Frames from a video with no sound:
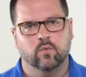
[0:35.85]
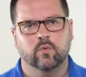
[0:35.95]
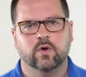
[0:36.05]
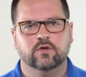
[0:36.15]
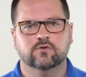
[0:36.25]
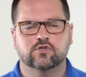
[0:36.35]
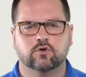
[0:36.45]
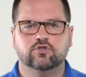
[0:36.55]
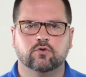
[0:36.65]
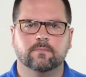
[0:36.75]
We want to use
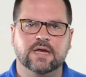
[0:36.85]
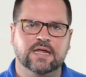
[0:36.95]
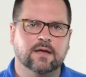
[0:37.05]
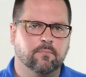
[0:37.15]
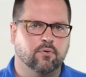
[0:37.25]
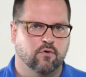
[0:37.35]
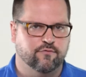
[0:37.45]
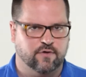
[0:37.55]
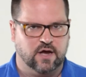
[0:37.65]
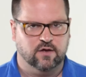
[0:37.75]
social media
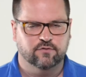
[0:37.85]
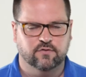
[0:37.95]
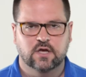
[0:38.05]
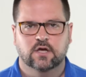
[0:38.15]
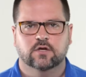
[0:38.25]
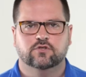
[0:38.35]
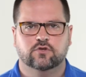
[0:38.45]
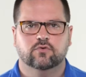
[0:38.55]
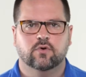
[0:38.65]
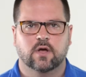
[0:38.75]
profiles
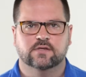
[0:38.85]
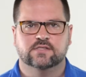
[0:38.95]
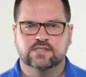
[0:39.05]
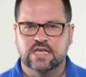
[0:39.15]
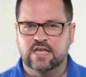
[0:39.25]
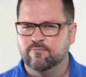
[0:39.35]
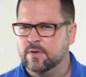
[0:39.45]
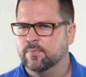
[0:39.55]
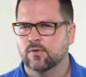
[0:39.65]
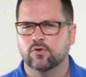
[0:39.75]
to see if
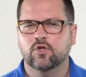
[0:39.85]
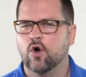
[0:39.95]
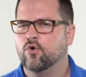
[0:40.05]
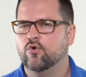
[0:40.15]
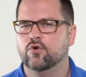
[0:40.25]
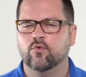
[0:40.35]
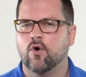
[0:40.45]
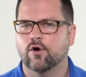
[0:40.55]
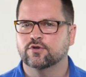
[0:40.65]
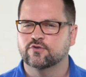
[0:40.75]
people know who you
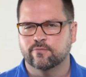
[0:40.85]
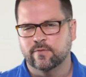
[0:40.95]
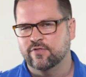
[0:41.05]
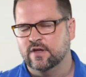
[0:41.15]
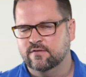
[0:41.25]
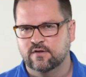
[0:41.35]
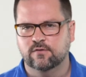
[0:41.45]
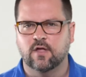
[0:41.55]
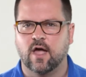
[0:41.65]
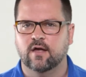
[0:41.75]
are just from the things that
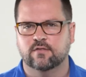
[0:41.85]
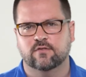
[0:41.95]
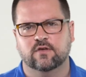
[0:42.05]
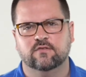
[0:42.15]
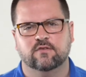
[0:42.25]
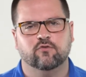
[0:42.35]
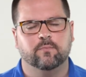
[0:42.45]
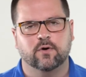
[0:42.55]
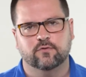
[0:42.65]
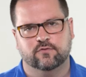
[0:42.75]
you like and the things that you
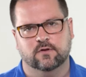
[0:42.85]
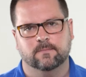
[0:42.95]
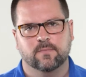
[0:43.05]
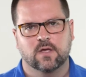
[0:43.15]
posted.